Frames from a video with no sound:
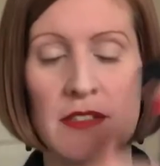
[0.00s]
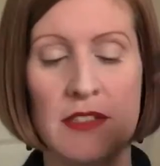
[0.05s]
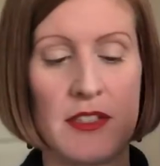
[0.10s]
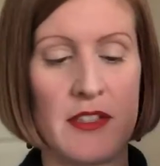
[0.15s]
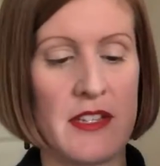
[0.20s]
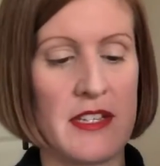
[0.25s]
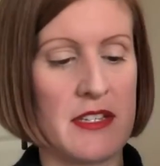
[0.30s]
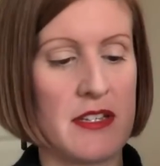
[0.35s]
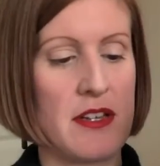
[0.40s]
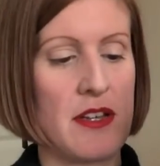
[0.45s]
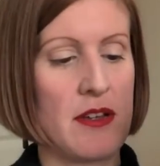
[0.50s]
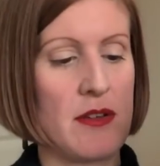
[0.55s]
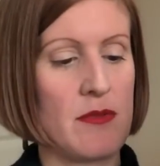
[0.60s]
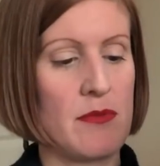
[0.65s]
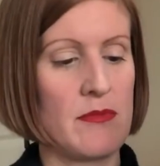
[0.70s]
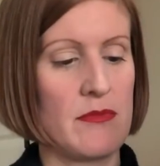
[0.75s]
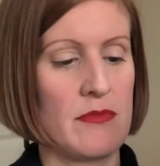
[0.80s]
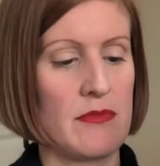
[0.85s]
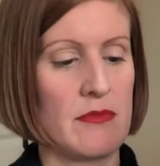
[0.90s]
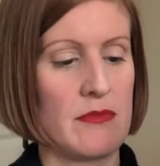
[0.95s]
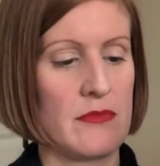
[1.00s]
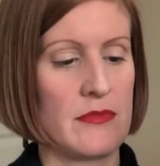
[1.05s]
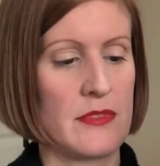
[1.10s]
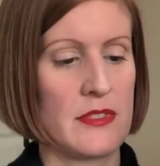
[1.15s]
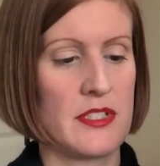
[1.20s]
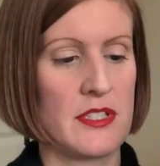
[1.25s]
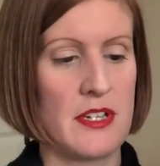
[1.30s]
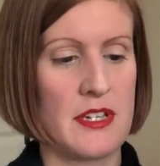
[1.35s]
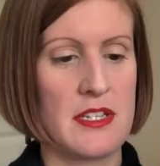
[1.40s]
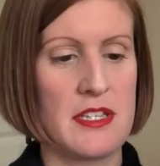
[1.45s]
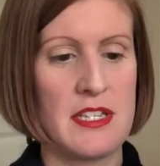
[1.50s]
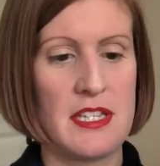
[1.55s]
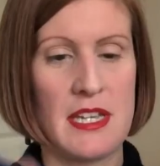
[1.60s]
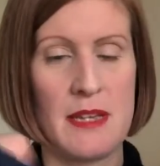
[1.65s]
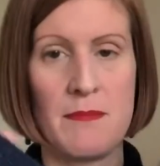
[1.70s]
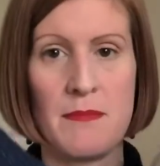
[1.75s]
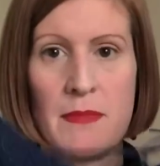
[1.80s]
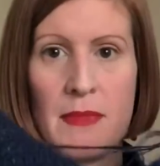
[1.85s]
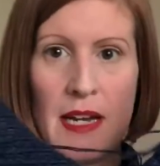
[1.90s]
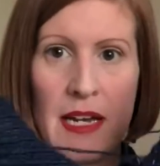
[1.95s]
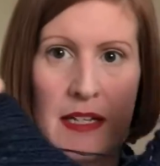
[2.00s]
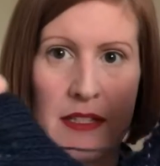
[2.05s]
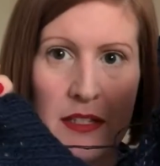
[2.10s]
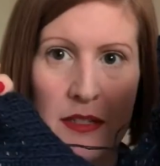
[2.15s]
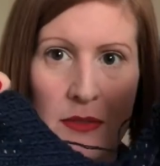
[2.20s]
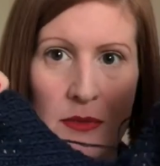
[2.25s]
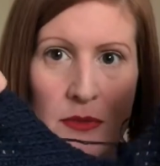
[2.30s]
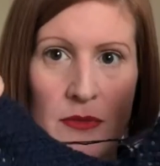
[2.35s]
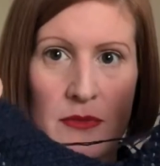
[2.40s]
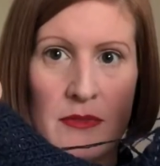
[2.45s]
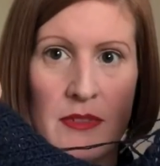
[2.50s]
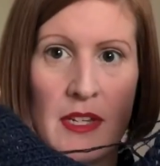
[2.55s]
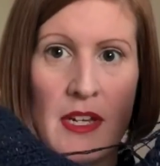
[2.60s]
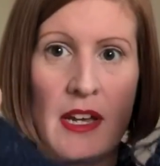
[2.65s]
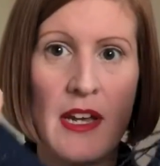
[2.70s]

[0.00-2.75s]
so there's no side seam at all,